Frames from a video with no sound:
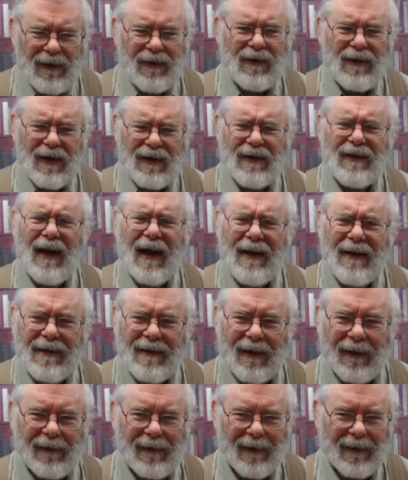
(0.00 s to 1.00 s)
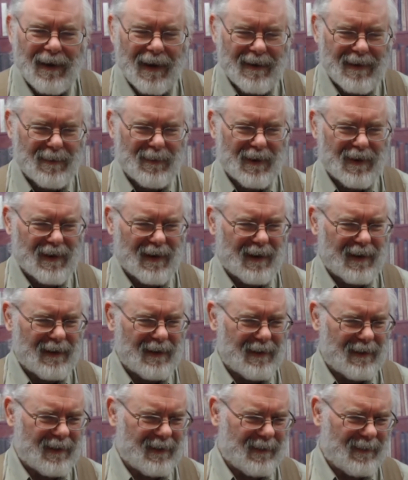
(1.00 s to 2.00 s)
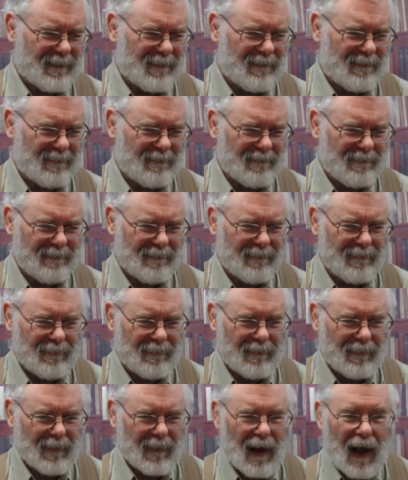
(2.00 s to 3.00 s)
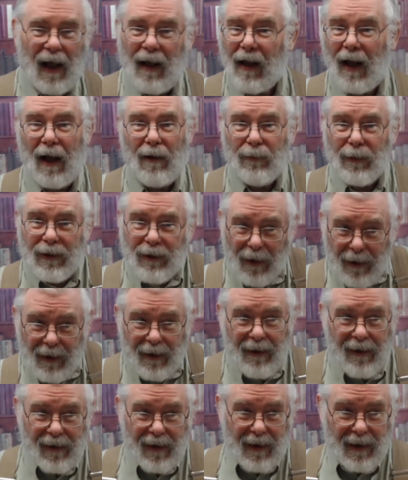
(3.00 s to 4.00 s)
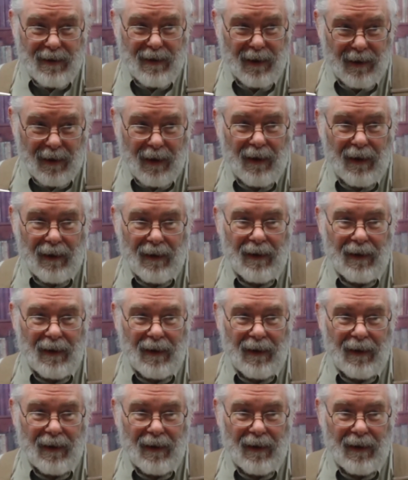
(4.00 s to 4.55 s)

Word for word: Just taste it, the customer says. I'll return it to the kitchen.